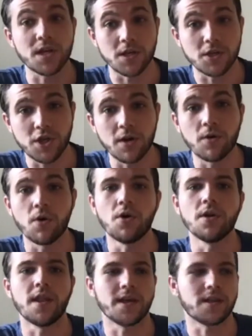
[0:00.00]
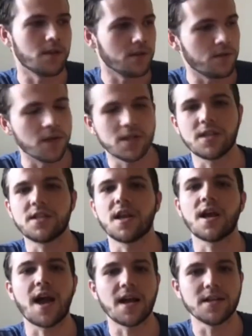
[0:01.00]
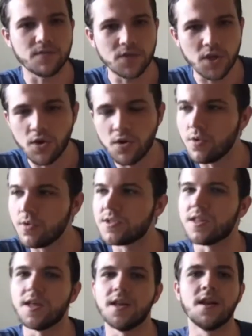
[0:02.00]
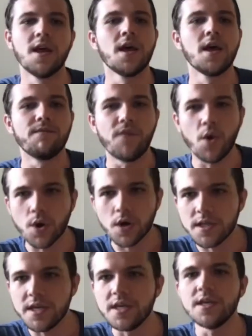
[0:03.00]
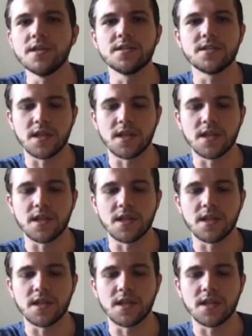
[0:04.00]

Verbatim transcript: in general, and like the the t- kinds of tunes, and then vocalese, oh.